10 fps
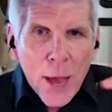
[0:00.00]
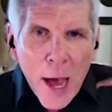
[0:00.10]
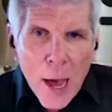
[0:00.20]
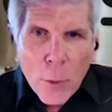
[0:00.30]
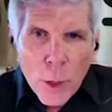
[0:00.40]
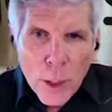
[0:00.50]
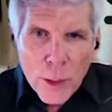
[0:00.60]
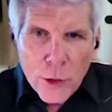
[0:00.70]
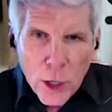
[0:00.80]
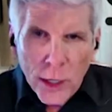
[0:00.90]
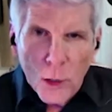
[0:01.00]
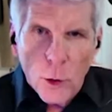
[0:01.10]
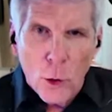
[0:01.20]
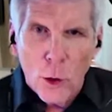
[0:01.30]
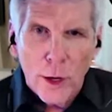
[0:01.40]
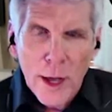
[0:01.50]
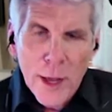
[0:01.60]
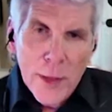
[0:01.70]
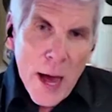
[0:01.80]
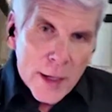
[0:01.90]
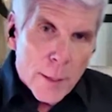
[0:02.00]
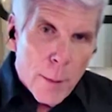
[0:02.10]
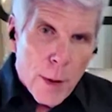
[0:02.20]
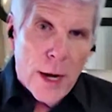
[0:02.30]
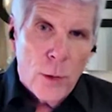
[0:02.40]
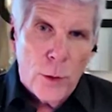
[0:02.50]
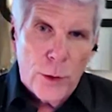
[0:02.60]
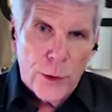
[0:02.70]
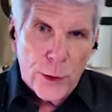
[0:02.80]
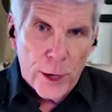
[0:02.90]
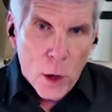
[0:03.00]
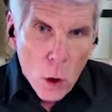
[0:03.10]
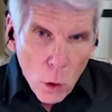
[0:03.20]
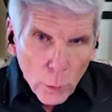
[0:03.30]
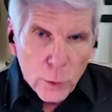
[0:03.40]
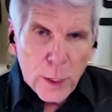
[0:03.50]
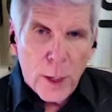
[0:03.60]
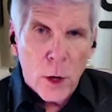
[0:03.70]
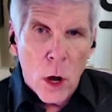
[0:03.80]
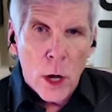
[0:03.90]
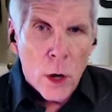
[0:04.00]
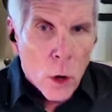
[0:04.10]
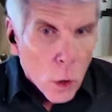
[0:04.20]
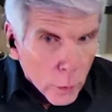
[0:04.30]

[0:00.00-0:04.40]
that really struck a chord. That combined with the thing always being on,